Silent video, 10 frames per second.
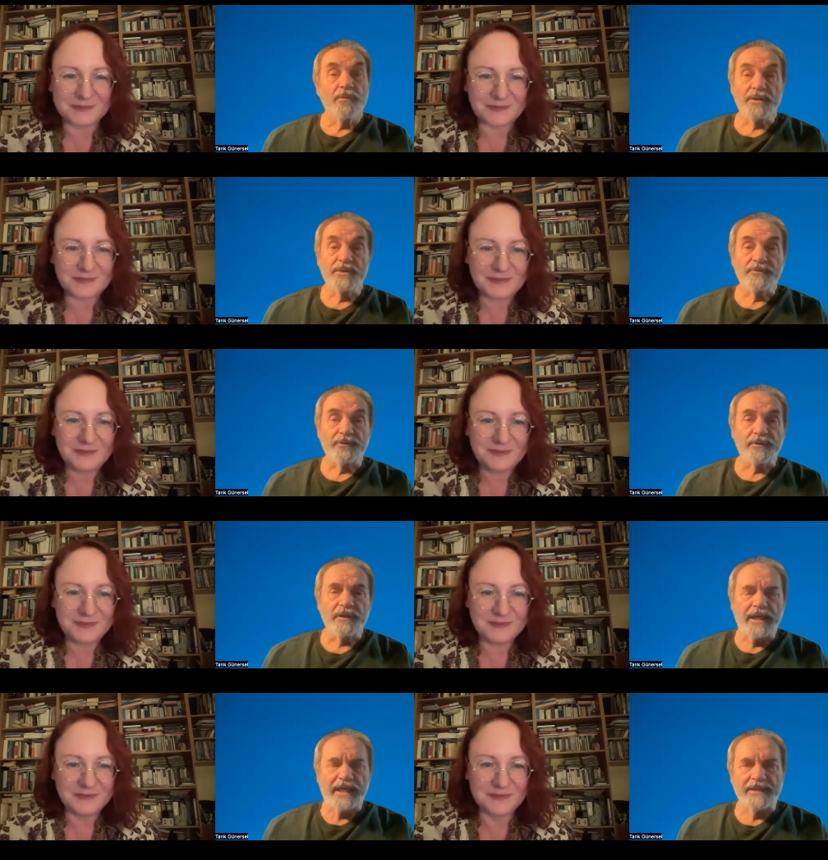Speaker 1: Wonderful,
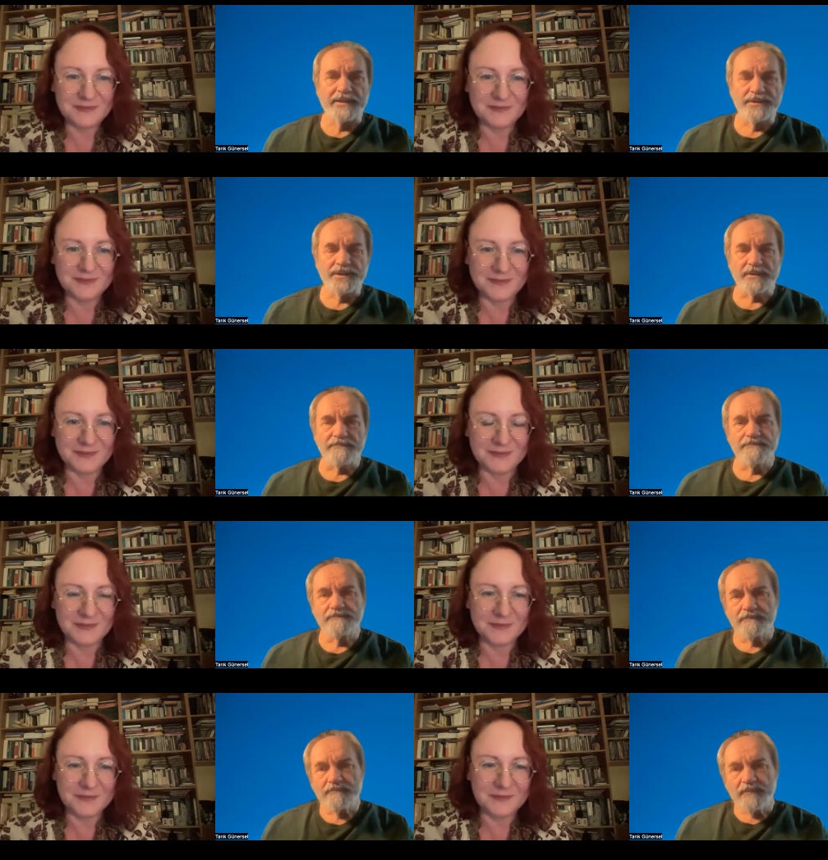and uh,
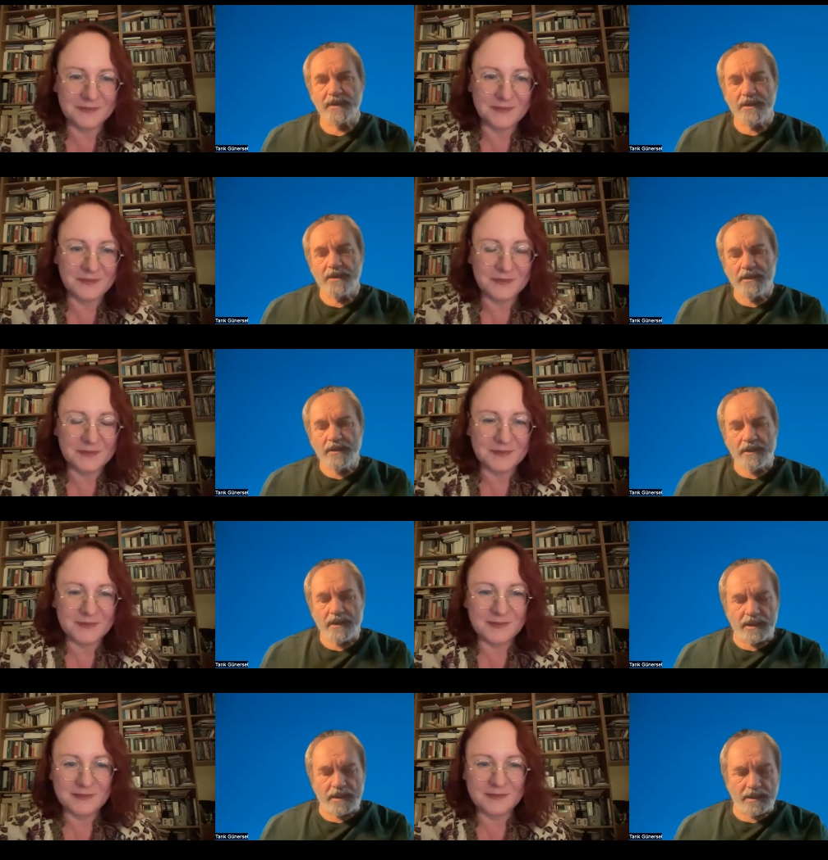
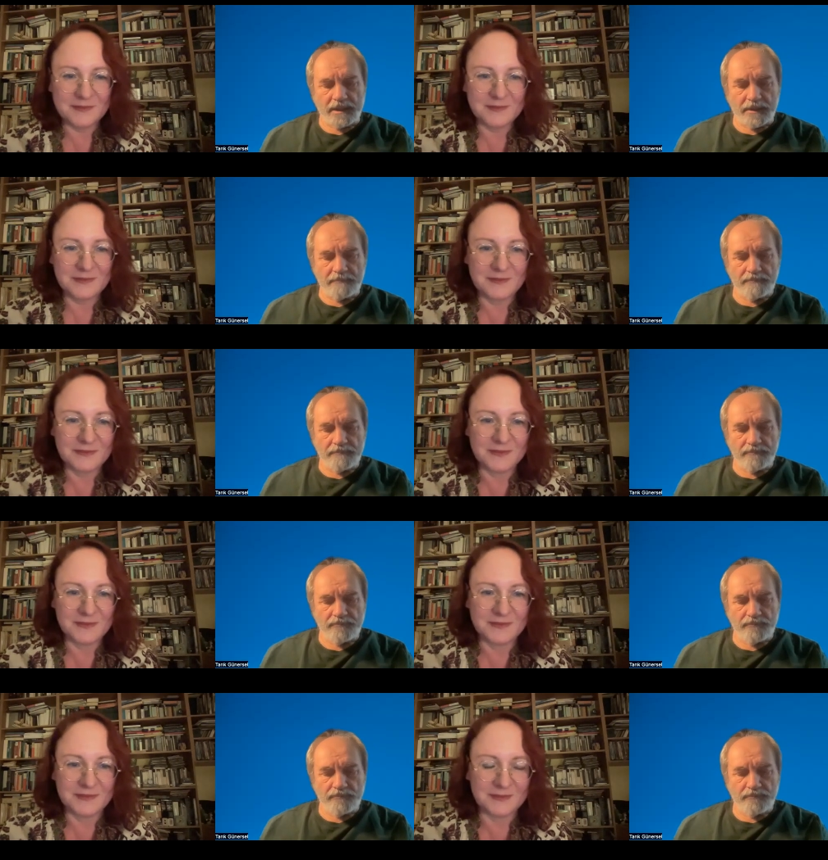um,
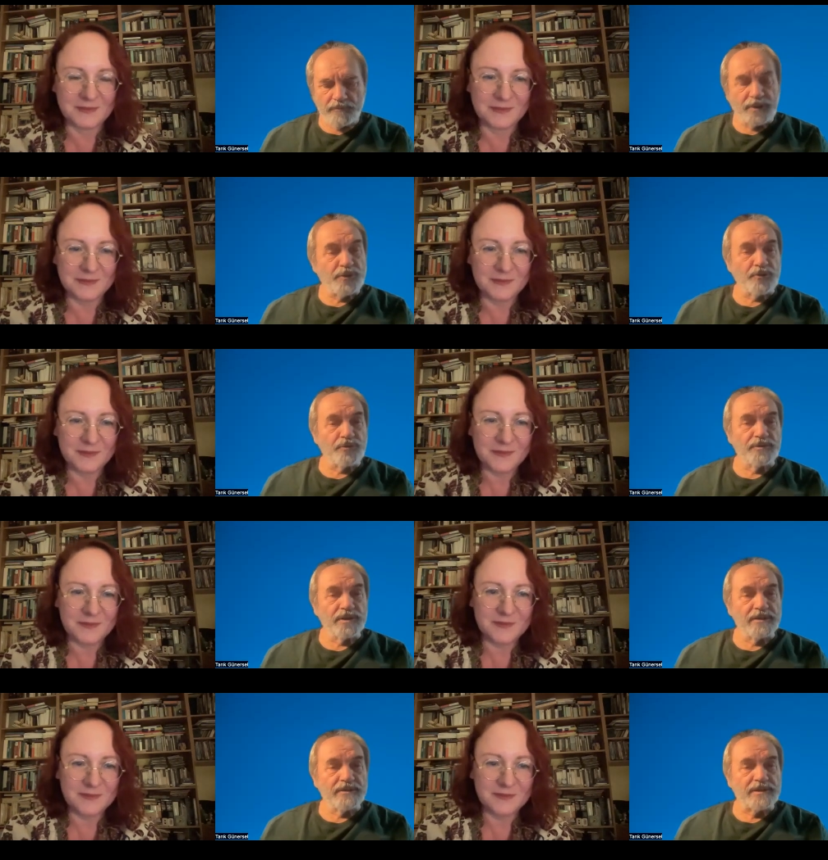do you
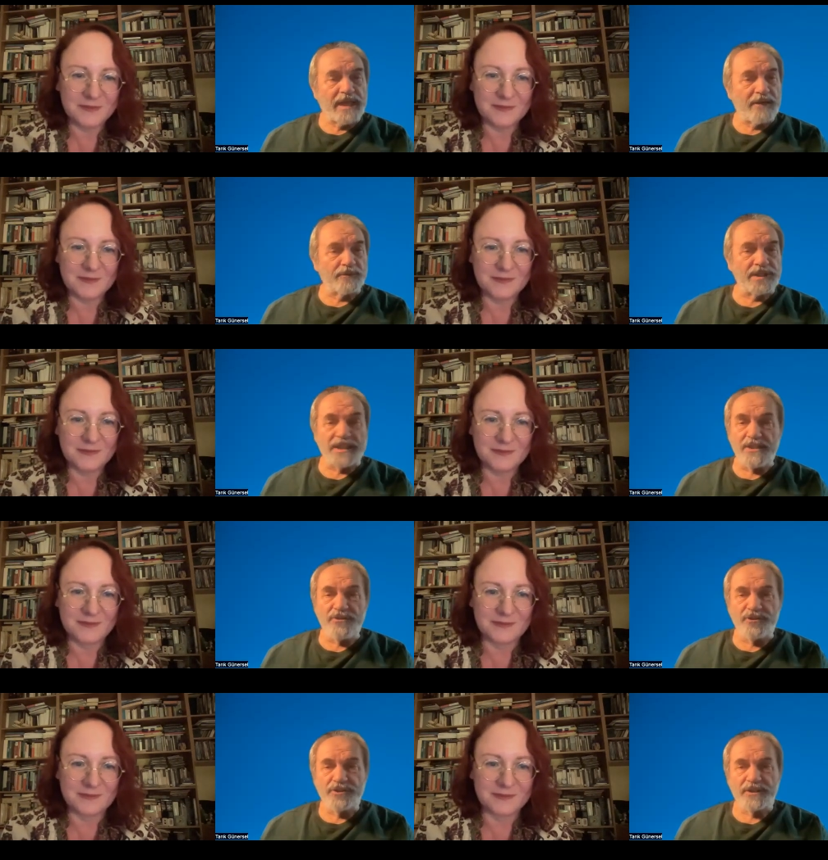uh, now
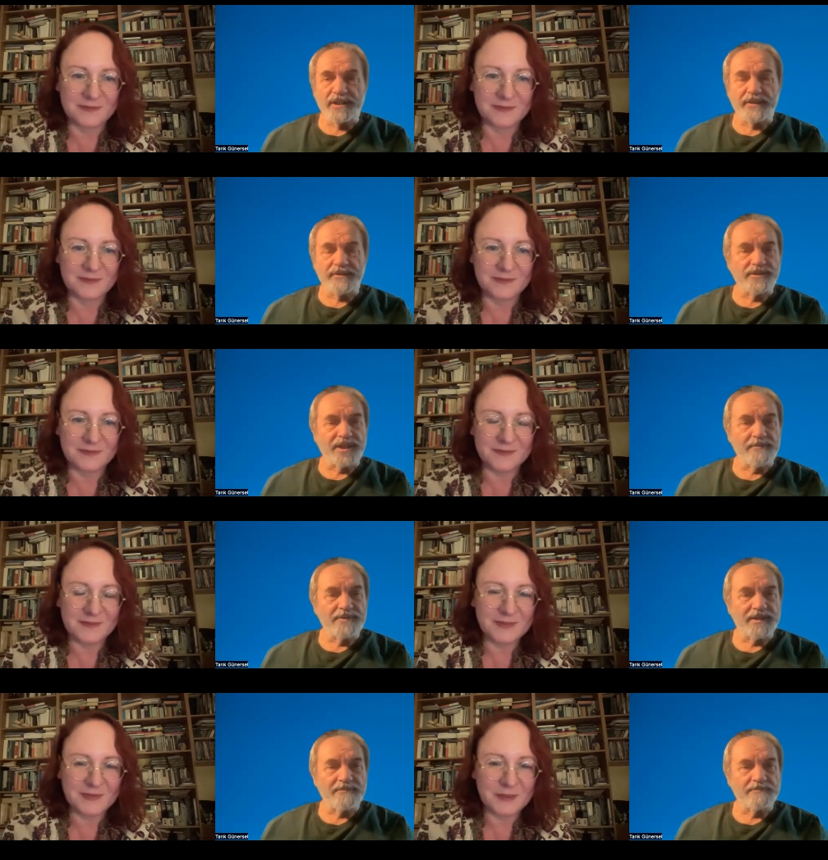teach at the same
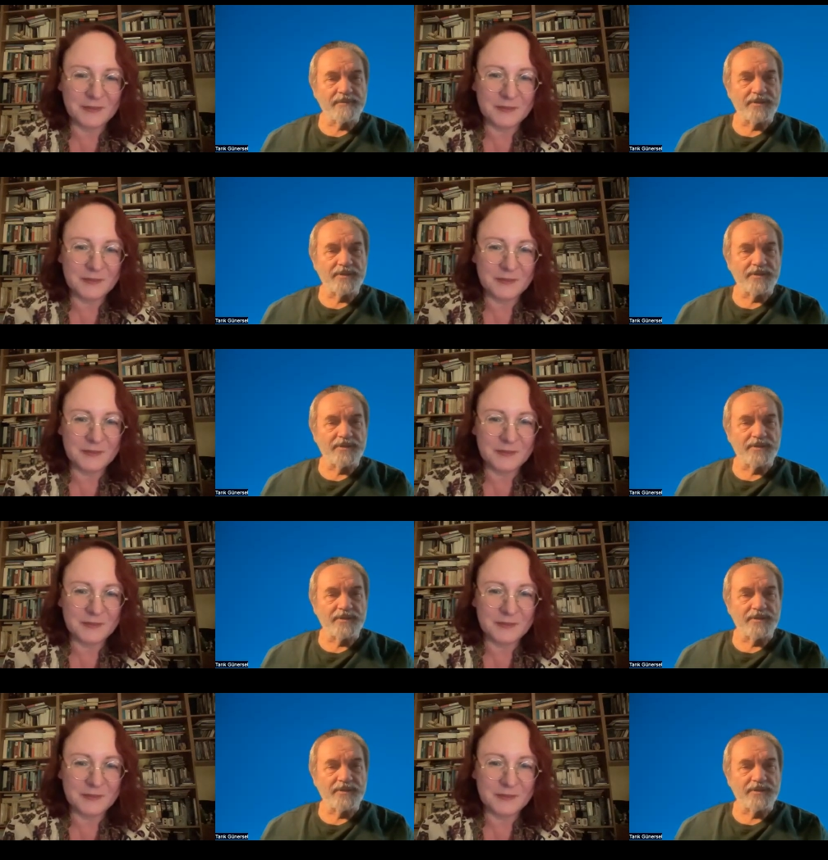time?